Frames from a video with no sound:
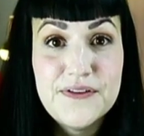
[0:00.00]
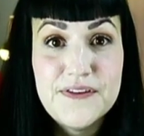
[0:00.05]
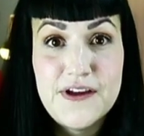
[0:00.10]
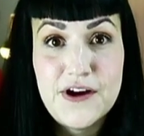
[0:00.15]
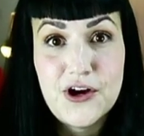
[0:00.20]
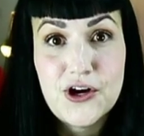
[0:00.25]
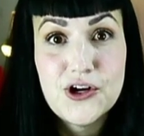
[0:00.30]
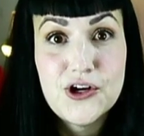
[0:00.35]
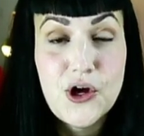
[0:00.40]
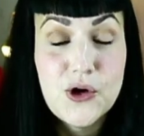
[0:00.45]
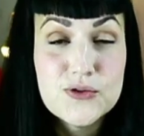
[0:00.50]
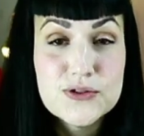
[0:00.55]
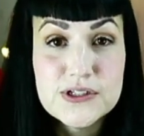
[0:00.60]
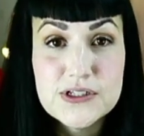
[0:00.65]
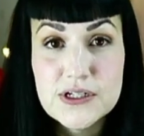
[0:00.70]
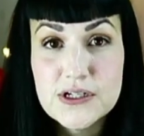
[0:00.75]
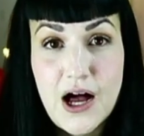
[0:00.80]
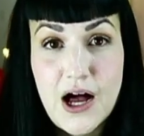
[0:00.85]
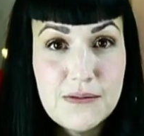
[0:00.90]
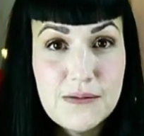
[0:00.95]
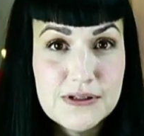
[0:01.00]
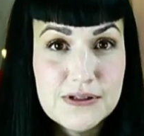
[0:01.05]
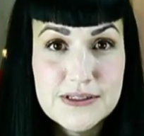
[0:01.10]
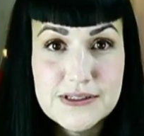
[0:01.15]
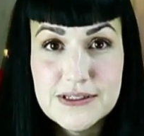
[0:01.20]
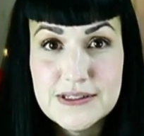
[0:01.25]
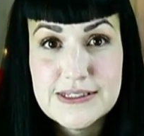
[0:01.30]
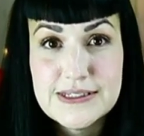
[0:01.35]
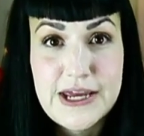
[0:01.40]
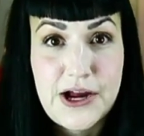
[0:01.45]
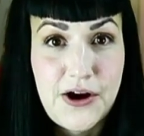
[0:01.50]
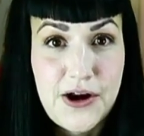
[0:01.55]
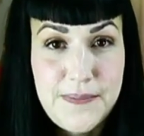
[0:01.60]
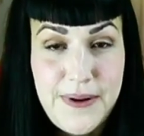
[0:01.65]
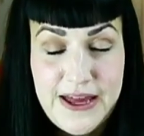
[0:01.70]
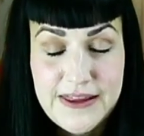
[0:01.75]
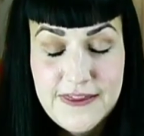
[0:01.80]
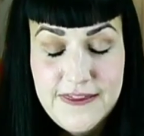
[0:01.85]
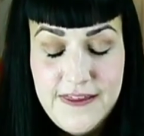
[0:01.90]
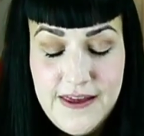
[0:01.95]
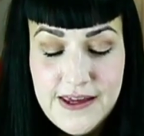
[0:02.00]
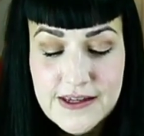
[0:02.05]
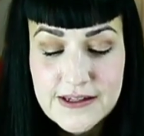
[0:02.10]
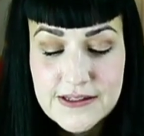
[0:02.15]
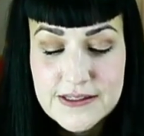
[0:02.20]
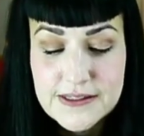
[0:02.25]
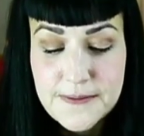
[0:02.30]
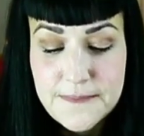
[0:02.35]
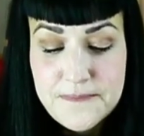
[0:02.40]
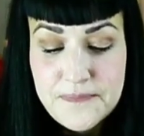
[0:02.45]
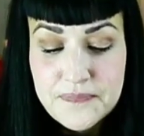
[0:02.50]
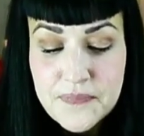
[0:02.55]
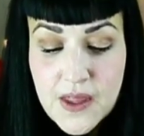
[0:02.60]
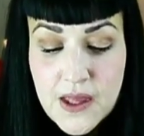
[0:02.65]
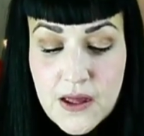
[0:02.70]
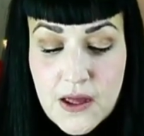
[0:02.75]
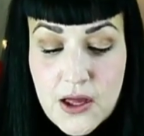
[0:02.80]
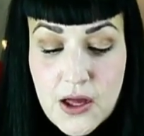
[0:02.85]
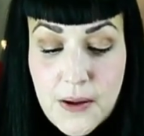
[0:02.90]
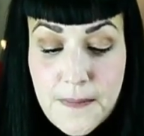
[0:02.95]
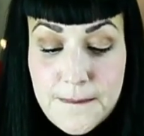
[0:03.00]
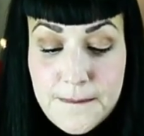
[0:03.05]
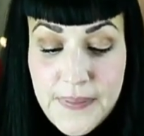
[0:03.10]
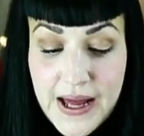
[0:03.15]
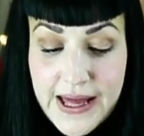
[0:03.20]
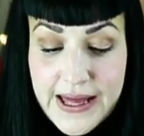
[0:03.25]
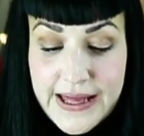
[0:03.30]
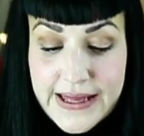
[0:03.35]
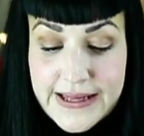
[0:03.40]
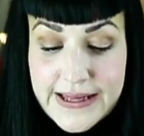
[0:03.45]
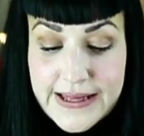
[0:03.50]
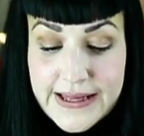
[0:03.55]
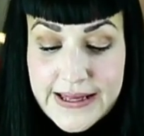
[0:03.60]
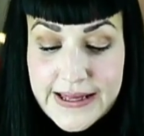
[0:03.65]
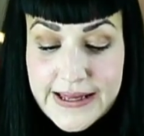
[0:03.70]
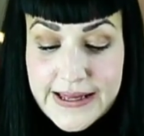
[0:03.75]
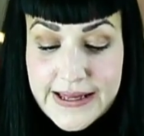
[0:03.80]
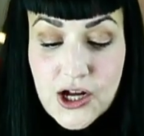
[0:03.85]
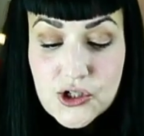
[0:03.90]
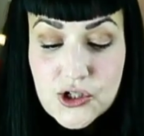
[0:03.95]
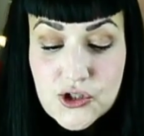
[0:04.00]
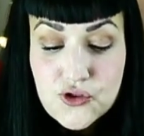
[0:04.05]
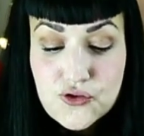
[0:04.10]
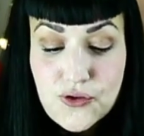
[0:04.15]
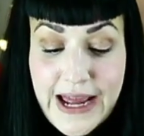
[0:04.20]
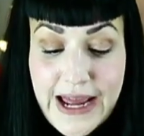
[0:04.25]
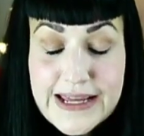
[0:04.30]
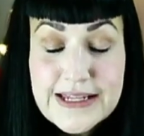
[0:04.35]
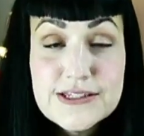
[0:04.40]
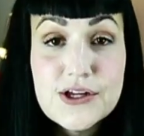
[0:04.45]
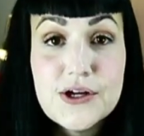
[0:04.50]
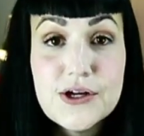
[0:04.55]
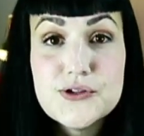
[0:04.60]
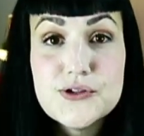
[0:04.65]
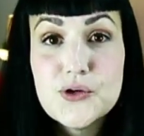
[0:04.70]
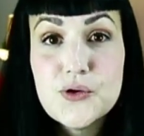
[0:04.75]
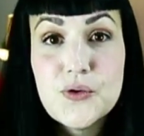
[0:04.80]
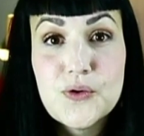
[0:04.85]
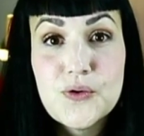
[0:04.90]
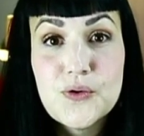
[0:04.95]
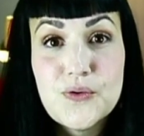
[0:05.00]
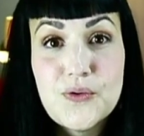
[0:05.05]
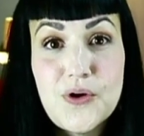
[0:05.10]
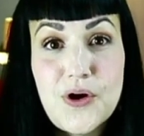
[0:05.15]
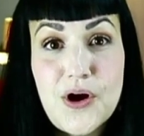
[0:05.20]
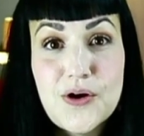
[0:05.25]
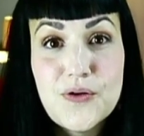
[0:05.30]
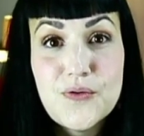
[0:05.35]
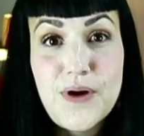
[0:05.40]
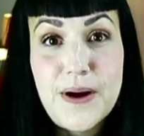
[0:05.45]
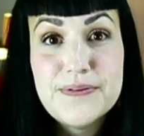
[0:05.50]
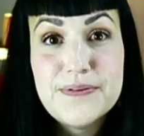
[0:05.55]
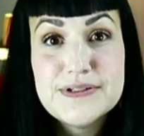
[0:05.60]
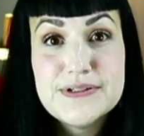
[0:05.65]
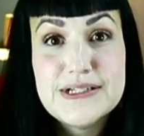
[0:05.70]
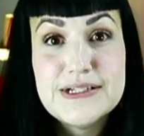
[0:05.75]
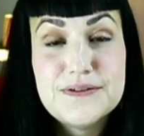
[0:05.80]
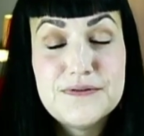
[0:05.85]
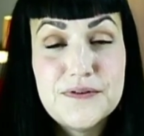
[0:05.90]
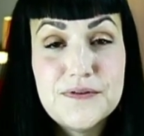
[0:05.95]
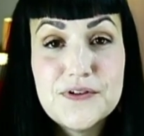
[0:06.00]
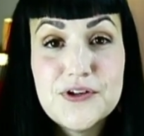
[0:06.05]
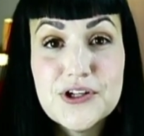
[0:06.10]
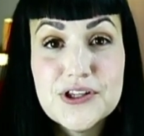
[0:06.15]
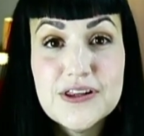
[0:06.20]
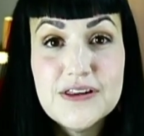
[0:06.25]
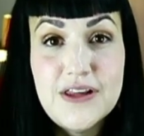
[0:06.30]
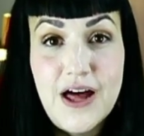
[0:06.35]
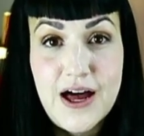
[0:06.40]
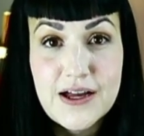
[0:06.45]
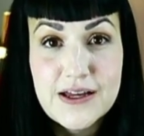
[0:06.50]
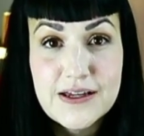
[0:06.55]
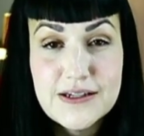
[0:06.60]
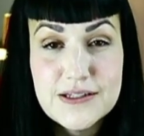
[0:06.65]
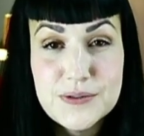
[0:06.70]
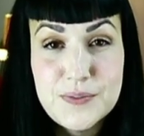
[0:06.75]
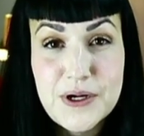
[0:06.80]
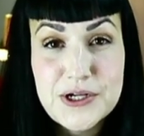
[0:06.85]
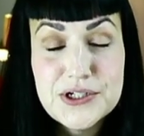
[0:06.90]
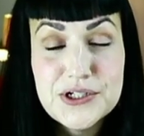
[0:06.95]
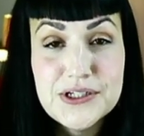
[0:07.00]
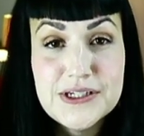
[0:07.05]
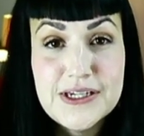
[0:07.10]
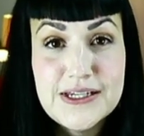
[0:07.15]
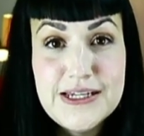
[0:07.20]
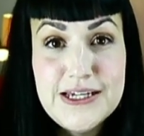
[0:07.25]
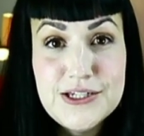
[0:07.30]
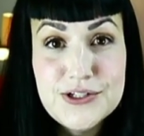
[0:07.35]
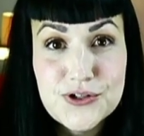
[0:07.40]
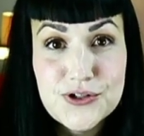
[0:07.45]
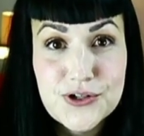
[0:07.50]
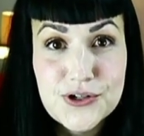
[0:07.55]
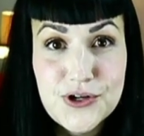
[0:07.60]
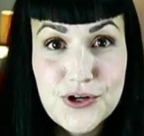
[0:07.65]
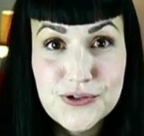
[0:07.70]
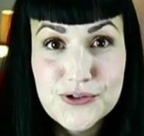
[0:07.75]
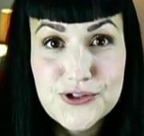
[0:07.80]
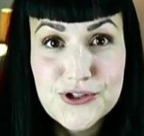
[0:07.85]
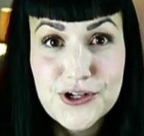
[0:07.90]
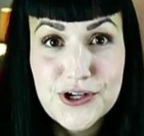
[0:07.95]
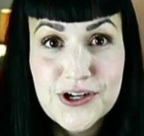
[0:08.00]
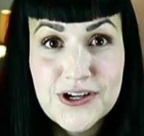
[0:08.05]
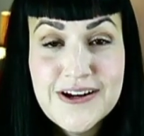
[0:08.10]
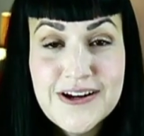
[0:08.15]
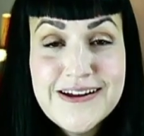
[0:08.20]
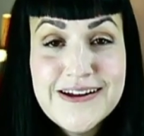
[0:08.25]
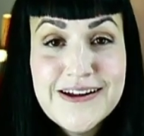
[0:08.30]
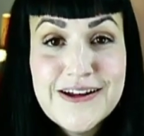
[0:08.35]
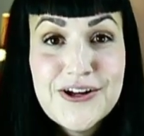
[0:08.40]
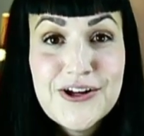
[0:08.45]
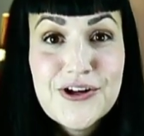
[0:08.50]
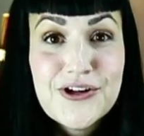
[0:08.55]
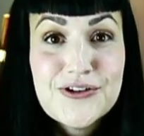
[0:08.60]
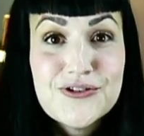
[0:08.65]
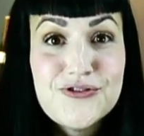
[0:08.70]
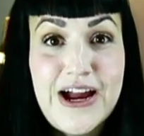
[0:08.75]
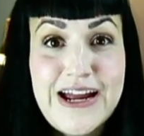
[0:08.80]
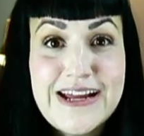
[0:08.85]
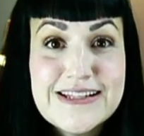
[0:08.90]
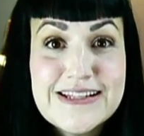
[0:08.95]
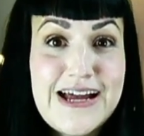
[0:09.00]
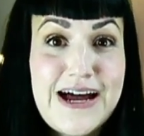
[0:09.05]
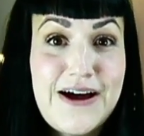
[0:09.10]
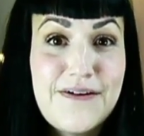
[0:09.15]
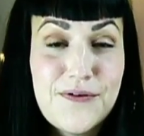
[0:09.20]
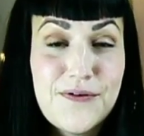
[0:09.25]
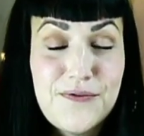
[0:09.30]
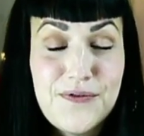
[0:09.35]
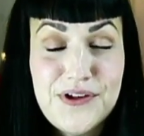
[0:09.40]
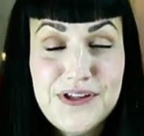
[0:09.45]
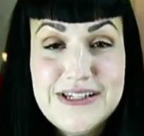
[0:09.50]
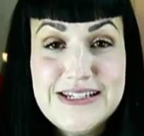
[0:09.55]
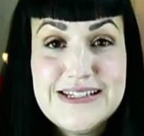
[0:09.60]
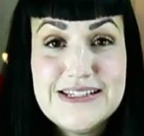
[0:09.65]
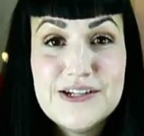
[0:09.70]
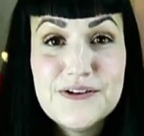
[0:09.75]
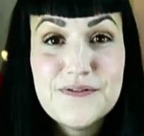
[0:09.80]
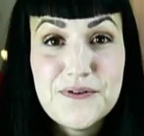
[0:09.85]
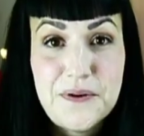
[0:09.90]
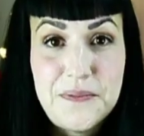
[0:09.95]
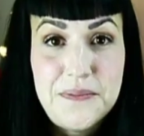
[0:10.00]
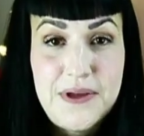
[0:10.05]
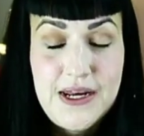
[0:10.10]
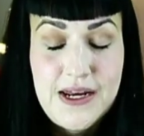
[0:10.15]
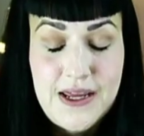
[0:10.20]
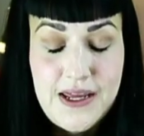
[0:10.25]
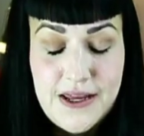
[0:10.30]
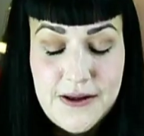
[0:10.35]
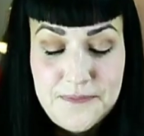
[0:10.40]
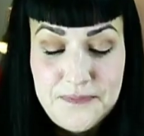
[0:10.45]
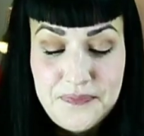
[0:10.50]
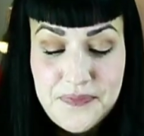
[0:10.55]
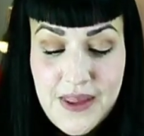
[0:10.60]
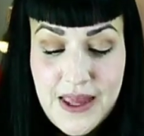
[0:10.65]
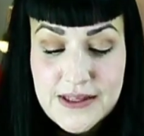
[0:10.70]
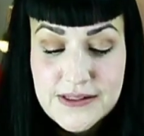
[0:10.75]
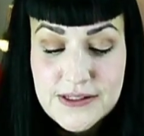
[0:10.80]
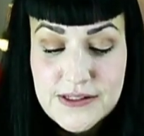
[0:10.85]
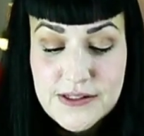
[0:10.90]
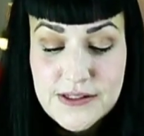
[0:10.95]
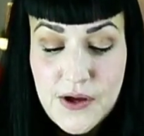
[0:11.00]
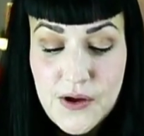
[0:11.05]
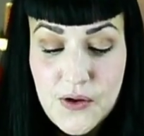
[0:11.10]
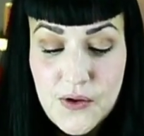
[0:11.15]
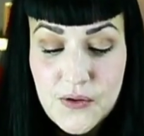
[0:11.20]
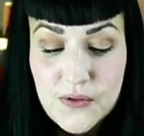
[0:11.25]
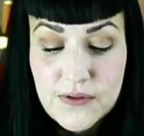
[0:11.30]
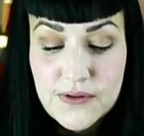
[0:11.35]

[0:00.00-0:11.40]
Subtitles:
there, ghosts and goblins and scary bad things. But dragons also are representative of good luck, especially in Eastern culture. Dragons have a really different meaning. And so